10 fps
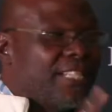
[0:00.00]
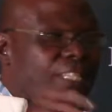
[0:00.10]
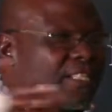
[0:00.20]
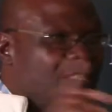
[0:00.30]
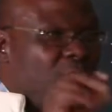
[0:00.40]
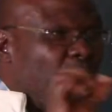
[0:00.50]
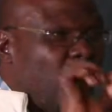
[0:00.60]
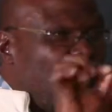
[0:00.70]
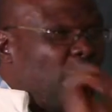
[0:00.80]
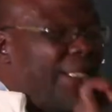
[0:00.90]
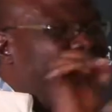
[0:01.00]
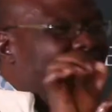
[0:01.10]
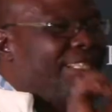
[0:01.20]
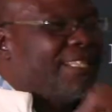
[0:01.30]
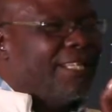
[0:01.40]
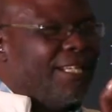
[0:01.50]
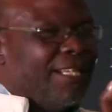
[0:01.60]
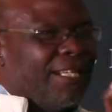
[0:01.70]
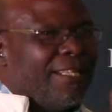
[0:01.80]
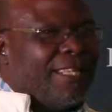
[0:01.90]
just looking at
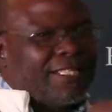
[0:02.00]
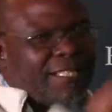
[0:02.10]
that